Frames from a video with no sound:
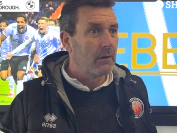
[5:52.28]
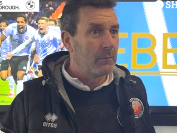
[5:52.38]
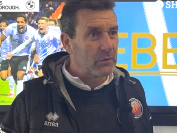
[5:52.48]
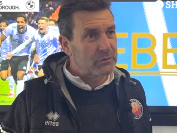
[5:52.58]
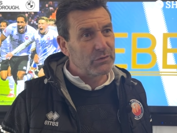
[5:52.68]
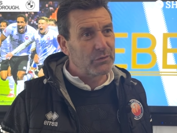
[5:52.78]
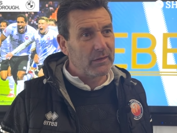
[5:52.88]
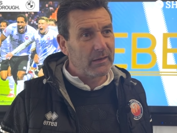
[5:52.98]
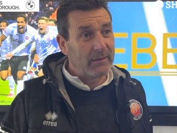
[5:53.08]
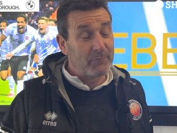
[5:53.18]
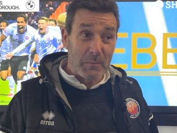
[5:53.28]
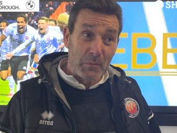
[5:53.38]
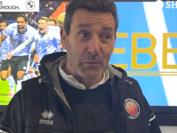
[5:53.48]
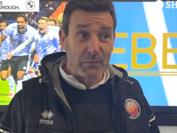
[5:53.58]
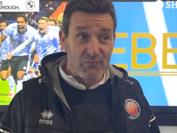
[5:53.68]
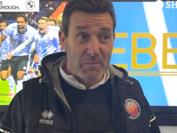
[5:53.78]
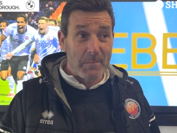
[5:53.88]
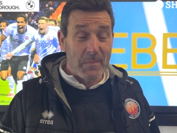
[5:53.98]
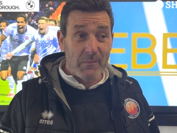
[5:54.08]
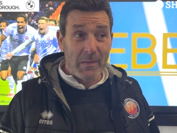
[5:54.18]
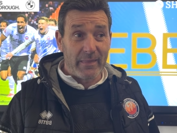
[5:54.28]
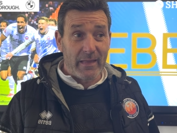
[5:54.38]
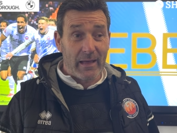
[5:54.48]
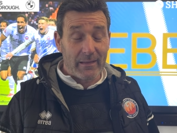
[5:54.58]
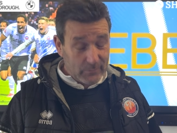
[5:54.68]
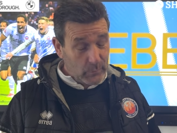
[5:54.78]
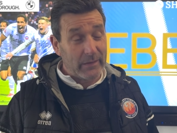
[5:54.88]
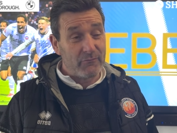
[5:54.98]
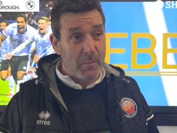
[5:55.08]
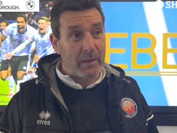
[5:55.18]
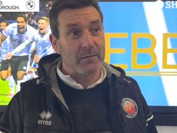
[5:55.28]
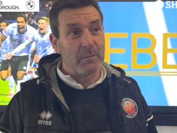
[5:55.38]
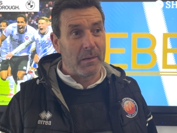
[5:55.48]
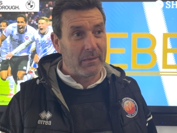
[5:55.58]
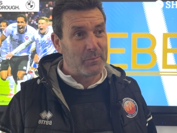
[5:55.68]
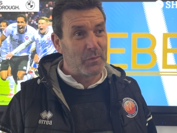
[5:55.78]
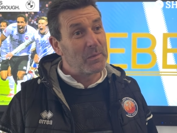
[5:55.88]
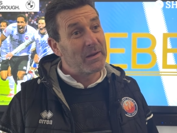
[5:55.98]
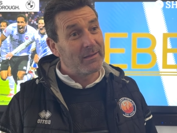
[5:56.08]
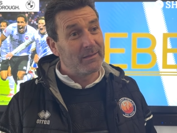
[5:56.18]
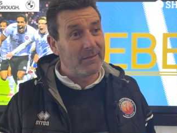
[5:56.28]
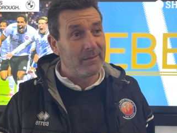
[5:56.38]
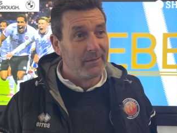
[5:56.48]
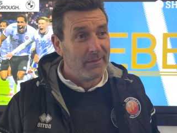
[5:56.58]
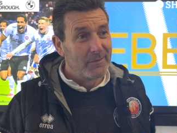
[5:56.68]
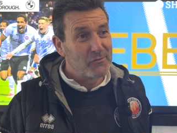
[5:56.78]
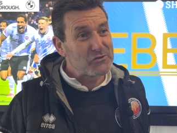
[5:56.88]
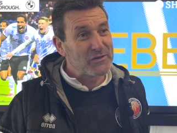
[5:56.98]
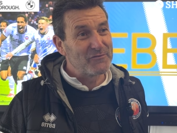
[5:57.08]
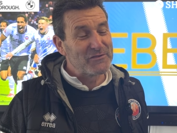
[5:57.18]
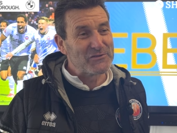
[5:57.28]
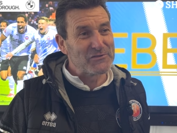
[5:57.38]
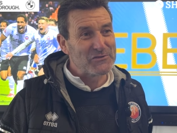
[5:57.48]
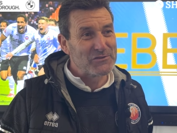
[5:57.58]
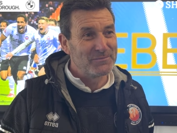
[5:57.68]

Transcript: we've got to start thinking, if people want to remember about that, I'll quickly remind them about the Bromley and the Rochdale results.